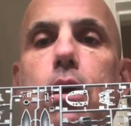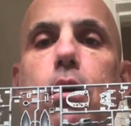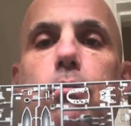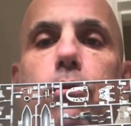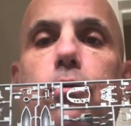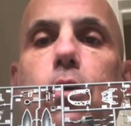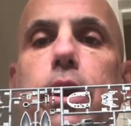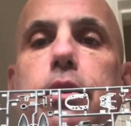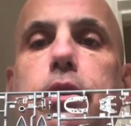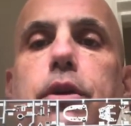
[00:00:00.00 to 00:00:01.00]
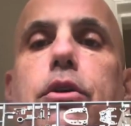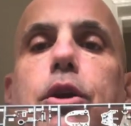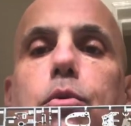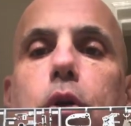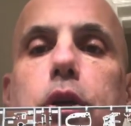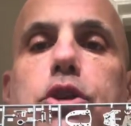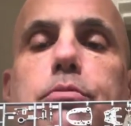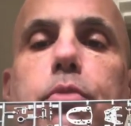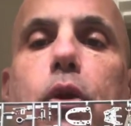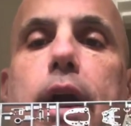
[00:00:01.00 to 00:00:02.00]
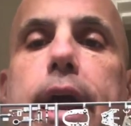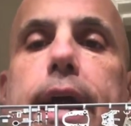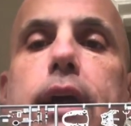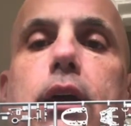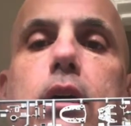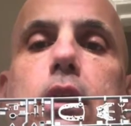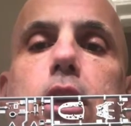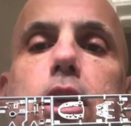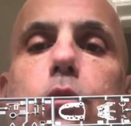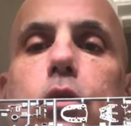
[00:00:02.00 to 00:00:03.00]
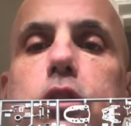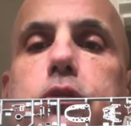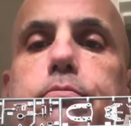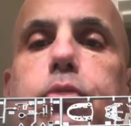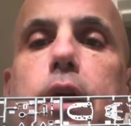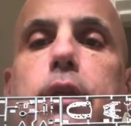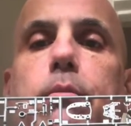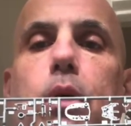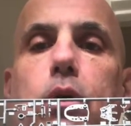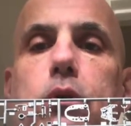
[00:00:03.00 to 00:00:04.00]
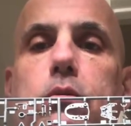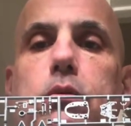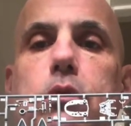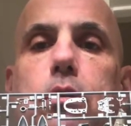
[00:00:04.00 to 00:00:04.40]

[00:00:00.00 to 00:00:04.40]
Before you do, you want to spray the mold